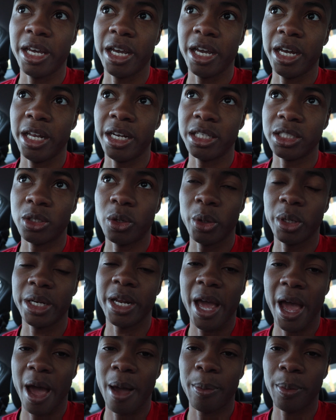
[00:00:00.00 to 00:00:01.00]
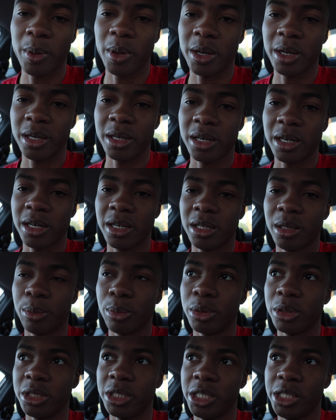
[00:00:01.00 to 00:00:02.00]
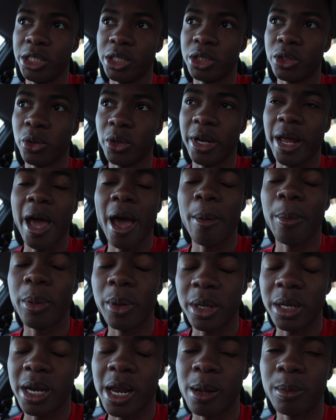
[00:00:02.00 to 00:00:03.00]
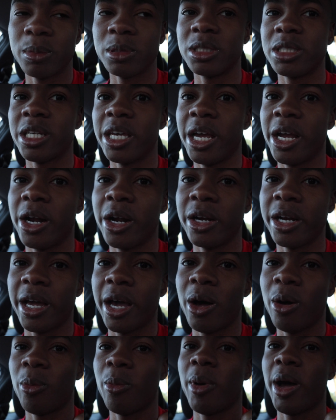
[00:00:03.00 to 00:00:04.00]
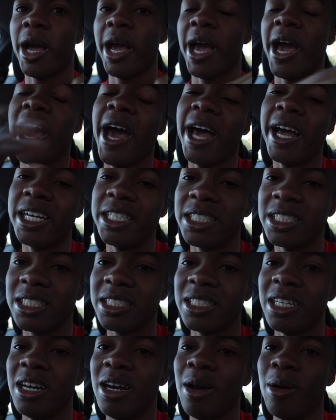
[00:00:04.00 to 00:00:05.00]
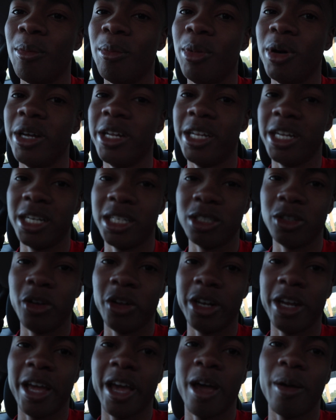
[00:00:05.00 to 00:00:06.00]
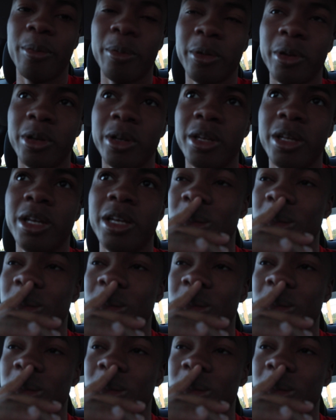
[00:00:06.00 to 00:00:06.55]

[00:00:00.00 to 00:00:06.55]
It is going to happen. The procedure is going to happen. I'm scared out my ass, but it is going to happen.